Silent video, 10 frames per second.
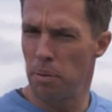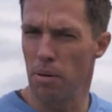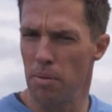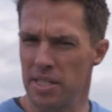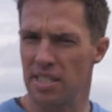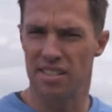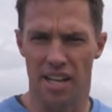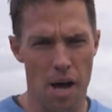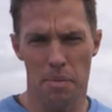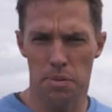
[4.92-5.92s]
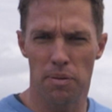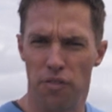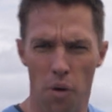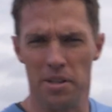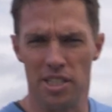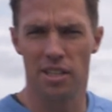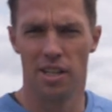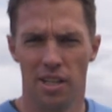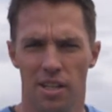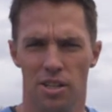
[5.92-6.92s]
of a problem is this, and how much performance
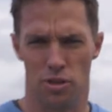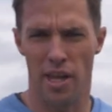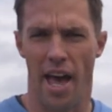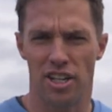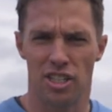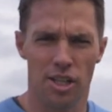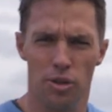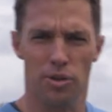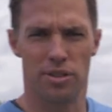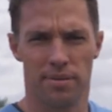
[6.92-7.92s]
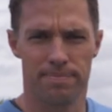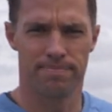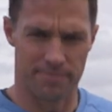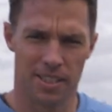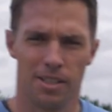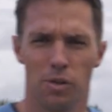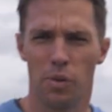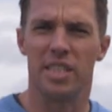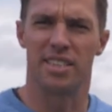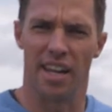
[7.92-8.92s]
do they actually lose?
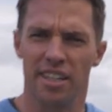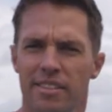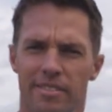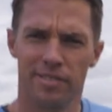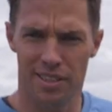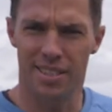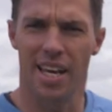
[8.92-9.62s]
We decided to